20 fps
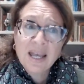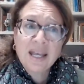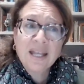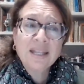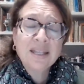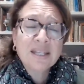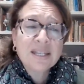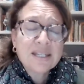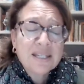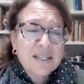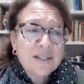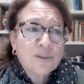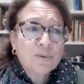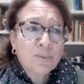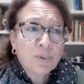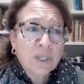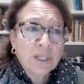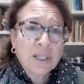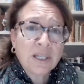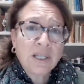And this
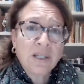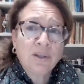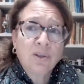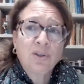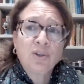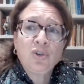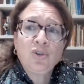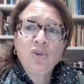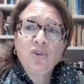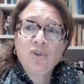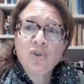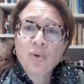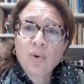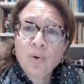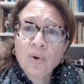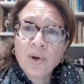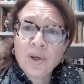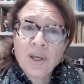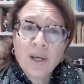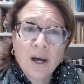is really the
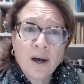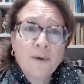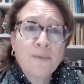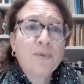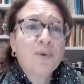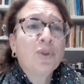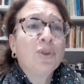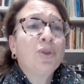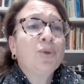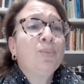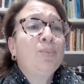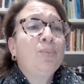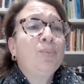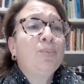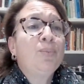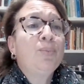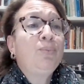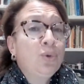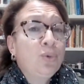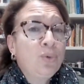joy of the
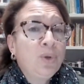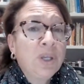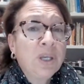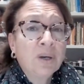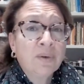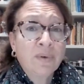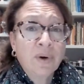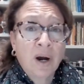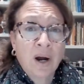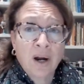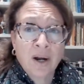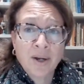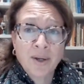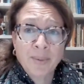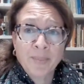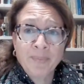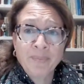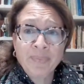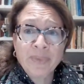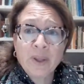beauty of
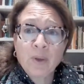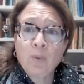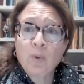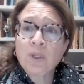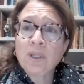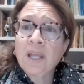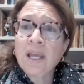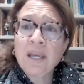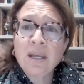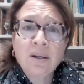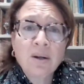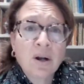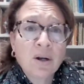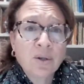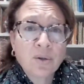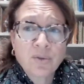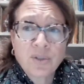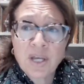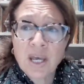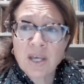art, where
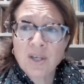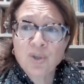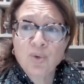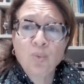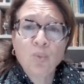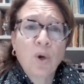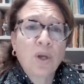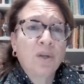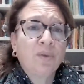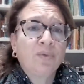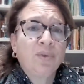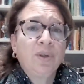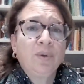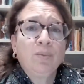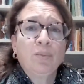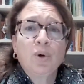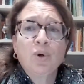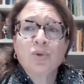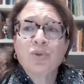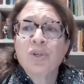Leonardo takes one of
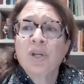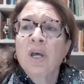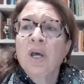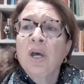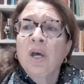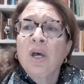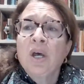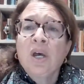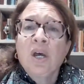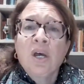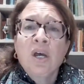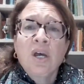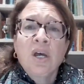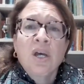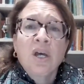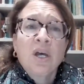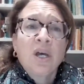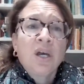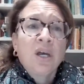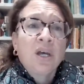the most
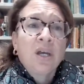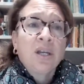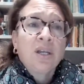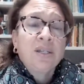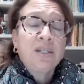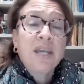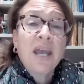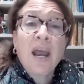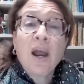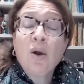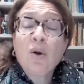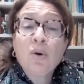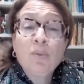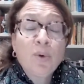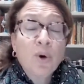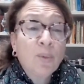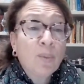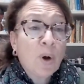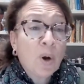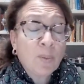
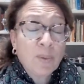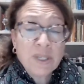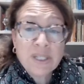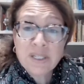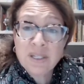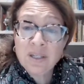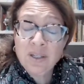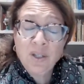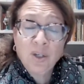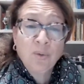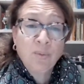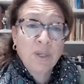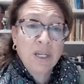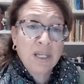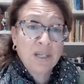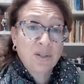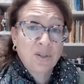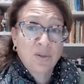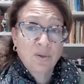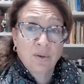terrible moments in
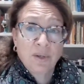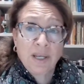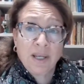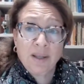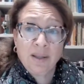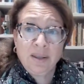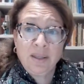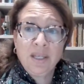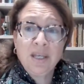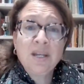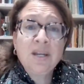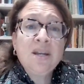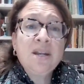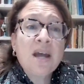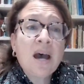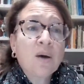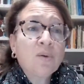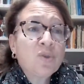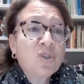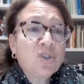human history, the
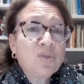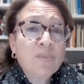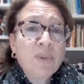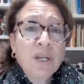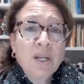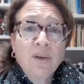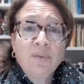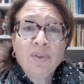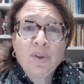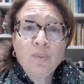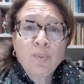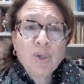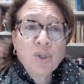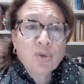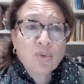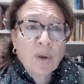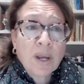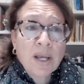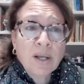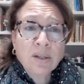announcement of the
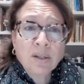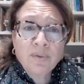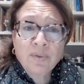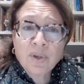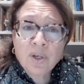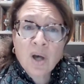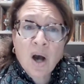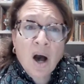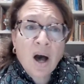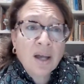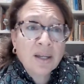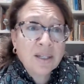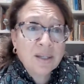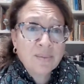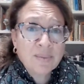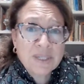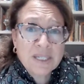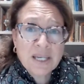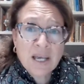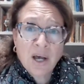betrayal of God
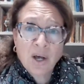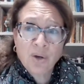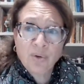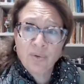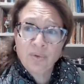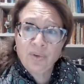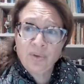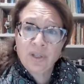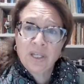himself,